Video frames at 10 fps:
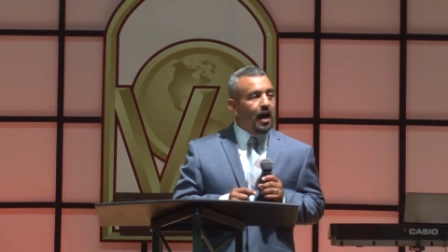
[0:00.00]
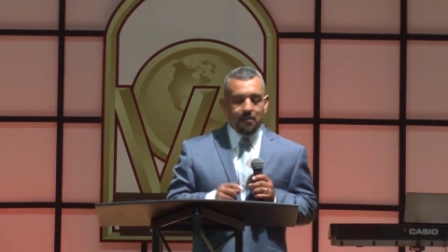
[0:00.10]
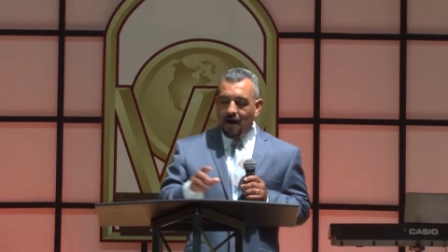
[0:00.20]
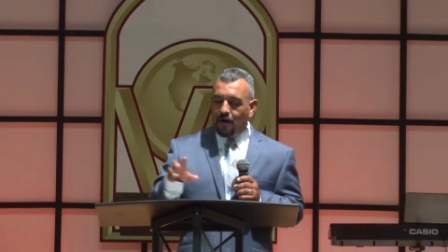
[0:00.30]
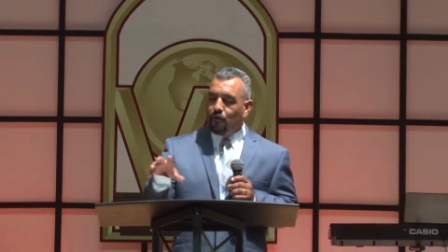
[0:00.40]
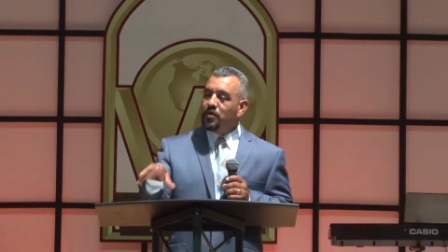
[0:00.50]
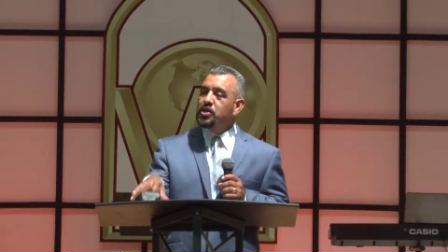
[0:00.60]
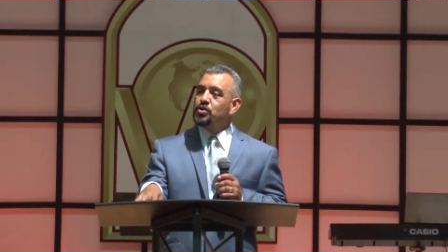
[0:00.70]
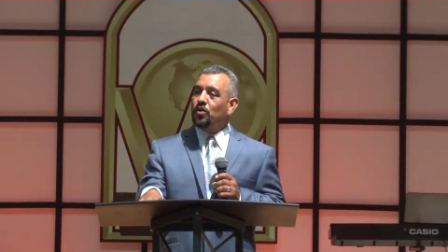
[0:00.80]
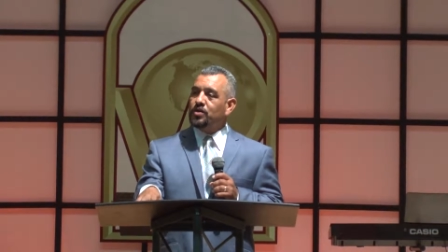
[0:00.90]
about
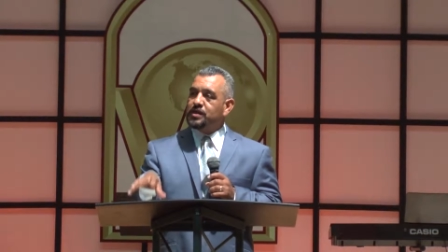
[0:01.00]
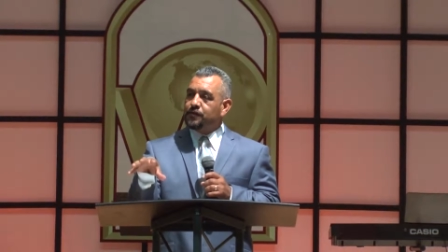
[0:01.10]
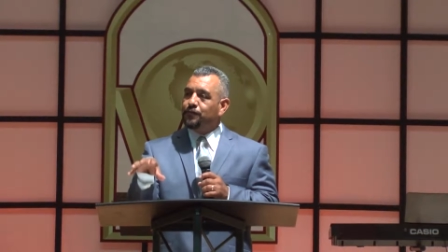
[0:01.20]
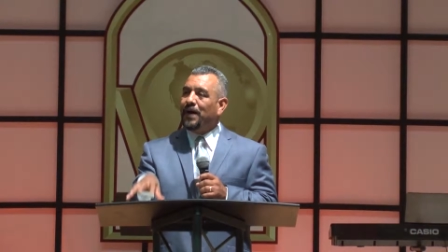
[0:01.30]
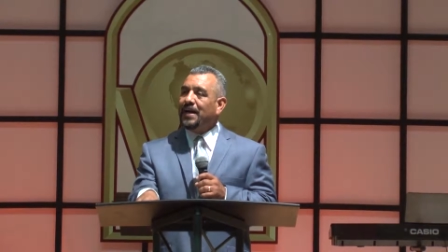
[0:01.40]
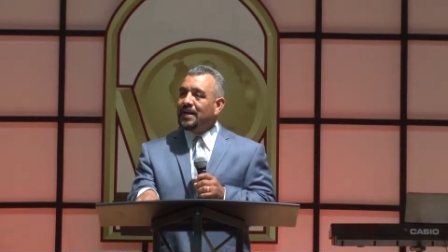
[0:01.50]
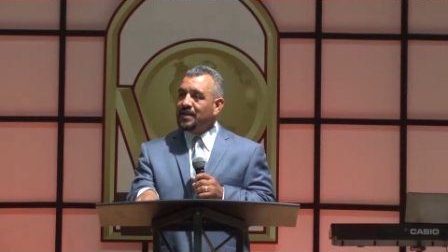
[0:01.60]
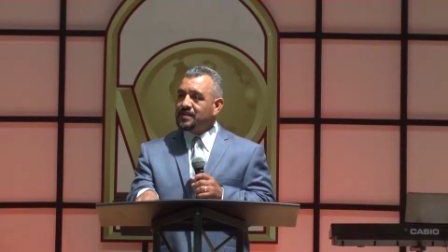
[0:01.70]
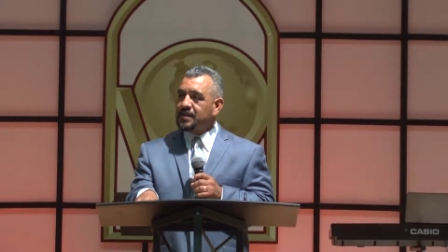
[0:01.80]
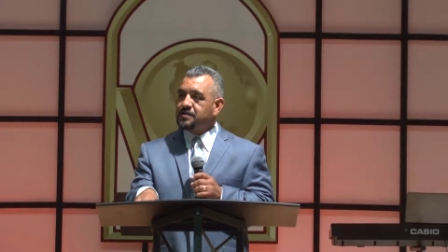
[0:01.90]
resources,
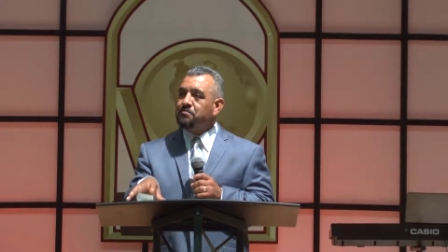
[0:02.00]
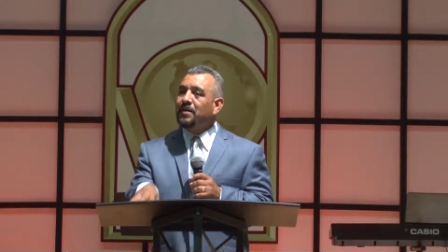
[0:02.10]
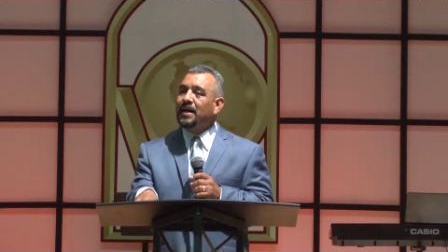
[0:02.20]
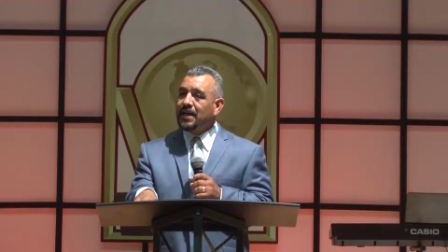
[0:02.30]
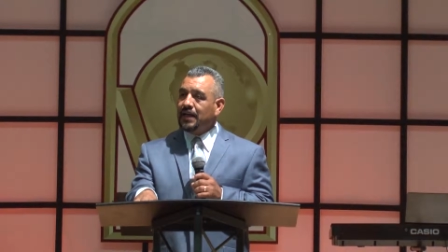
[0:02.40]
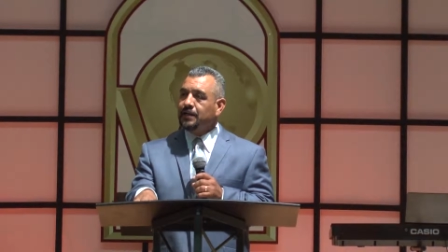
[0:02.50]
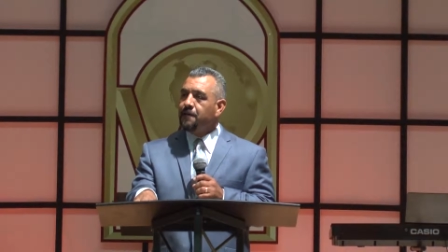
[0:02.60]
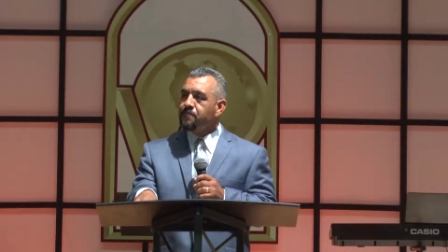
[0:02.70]
finances, money,